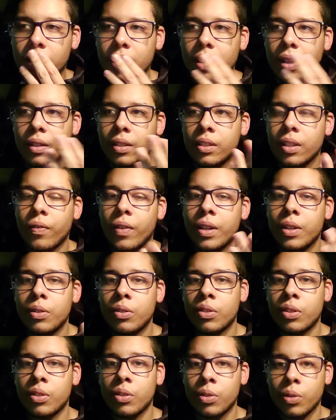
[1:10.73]
st stuff I
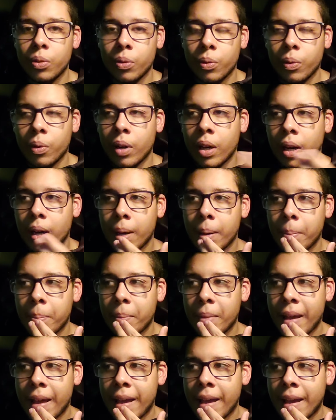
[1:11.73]
used to do,
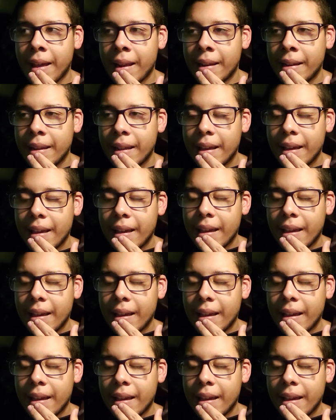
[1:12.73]
um, and